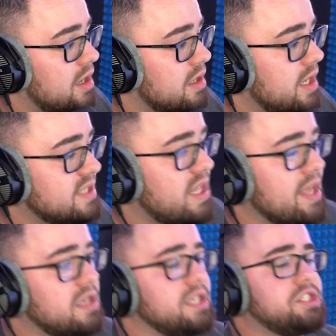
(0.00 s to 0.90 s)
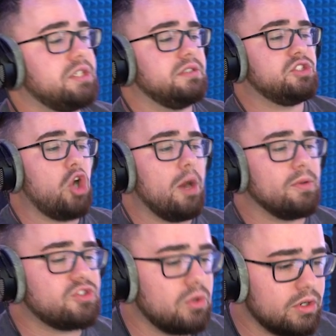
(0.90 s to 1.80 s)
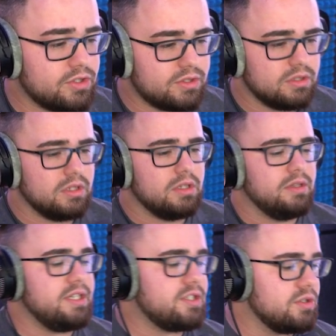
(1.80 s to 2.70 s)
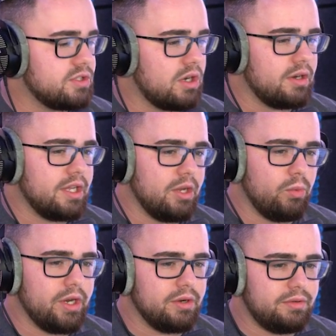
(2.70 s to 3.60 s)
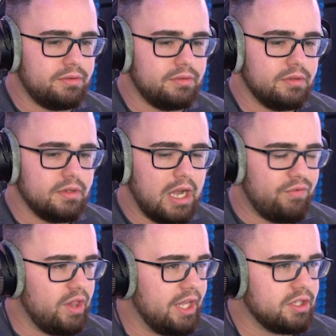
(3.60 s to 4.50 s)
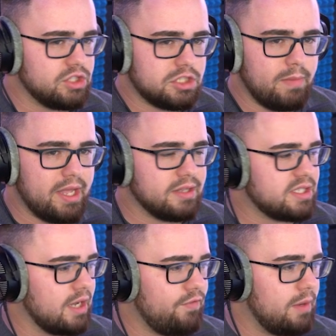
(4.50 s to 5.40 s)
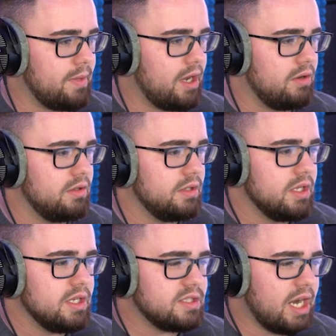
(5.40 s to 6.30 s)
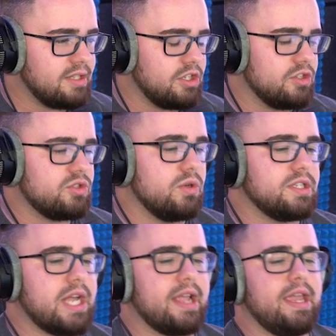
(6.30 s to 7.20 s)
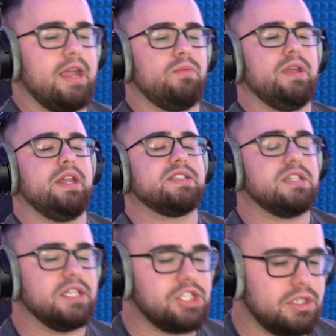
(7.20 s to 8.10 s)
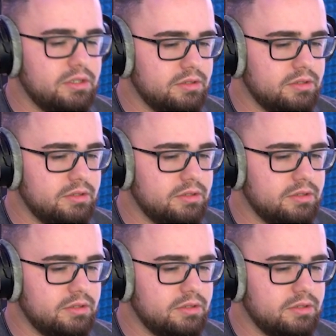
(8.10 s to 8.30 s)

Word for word: It's like glitching. Tarbosaurus. These are starting to get weird. I feel like they're just making stuff up now. Titanosaurus, I can't read. It's glitching.